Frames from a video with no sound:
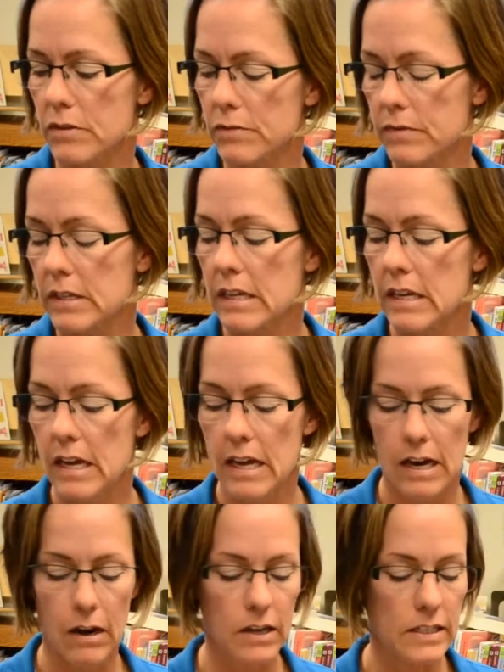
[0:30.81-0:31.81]

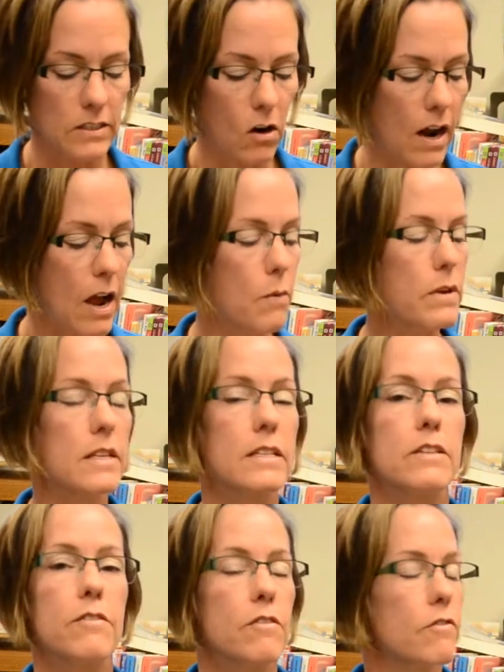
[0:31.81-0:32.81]
And I'm going to start out with this